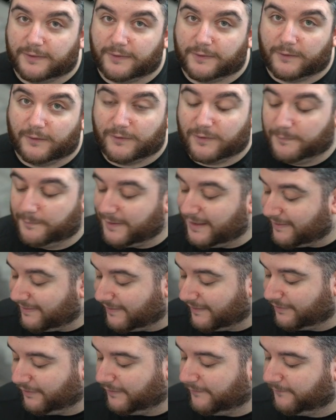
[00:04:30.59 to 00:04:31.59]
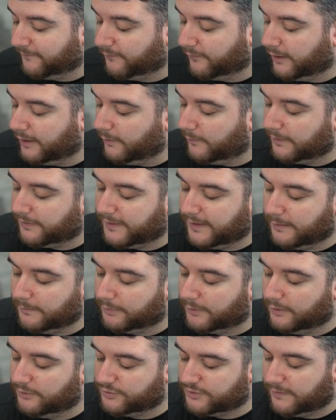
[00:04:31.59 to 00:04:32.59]
This card's basically free with the
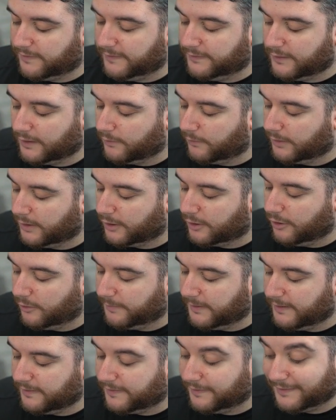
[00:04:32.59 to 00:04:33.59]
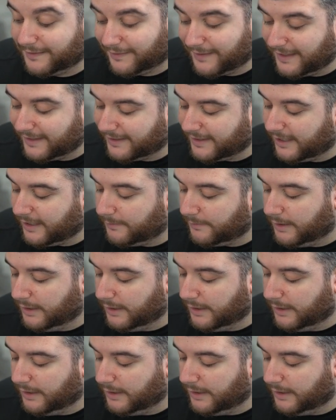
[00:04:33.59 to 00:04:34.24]
Ambrosias and the Cornucopias in the late game,